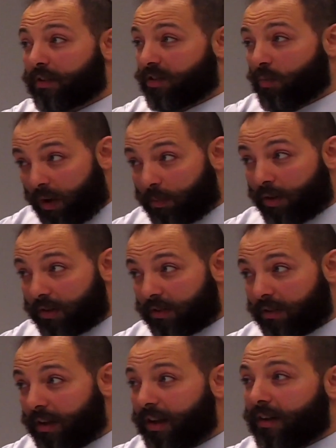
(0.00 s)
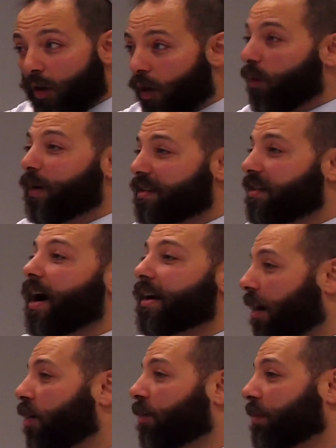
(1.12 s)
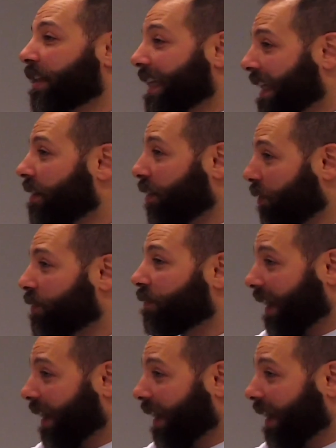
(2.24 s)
But so one person always died horribly in those